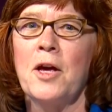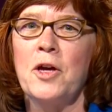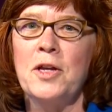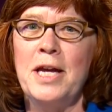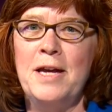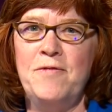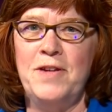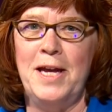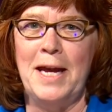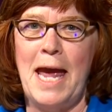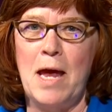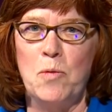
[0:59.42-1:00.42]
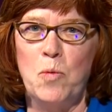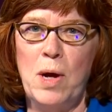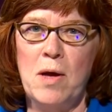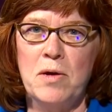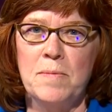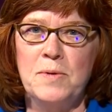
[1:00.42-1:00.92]
Good evening and
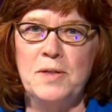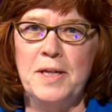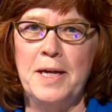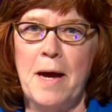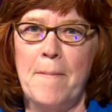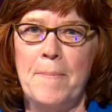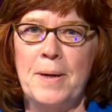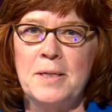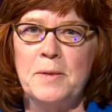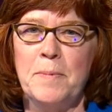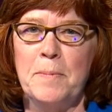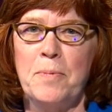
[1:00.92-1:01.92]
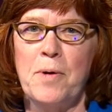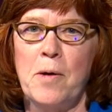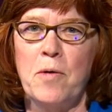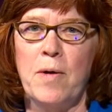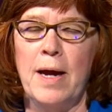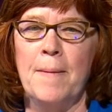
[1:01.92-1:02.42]
welcome to the Ombudsman
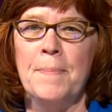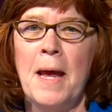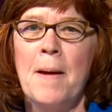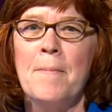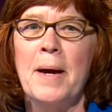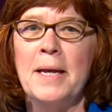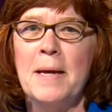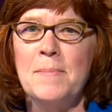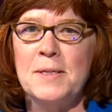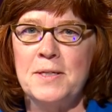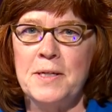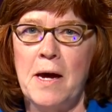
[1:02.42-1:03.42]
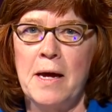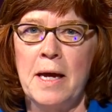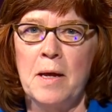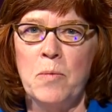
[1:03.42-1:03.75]
program. My name is Diane